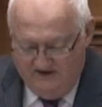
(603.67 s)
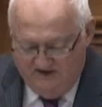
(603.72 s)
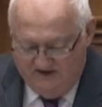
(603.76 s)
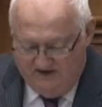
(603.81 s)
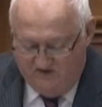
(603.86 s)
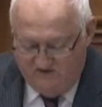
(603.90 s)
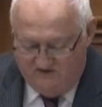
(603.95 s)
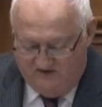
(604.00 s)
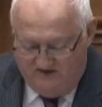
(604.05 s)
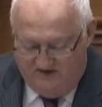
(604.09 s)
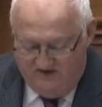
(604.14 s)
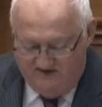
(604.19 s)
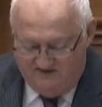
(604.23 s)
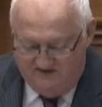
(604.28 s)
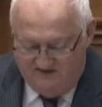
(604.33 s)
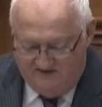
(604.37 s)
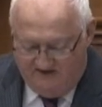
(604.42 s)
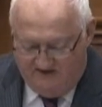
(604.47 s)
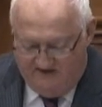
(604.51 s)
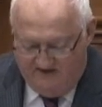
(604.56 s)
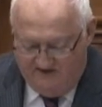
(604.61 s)
South
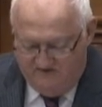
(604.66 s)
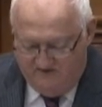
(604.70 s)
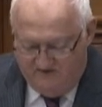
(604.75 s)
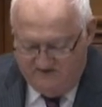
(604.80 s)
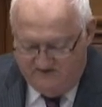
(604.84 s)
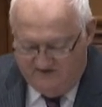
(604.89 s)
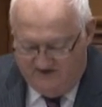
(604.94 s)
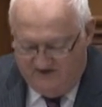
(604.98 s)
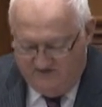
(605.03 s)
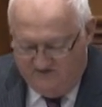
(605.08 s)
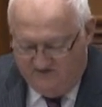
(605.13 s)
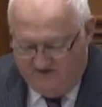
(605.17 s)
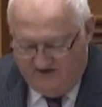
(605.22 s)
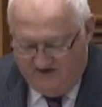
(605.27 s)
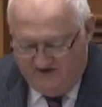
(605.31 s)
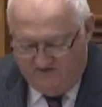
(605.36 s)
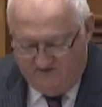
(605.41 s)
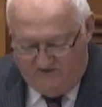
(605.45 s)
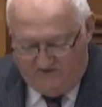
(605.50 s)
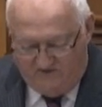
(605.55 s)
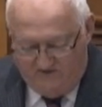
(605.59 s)
East Lynn received
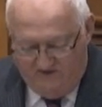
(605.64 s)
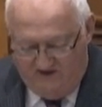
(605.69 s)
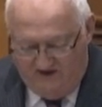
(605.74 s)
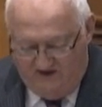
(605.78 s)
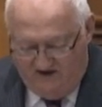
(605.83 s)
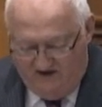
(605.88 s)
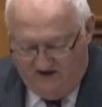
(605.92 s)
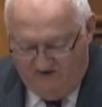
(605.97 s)
funding for 3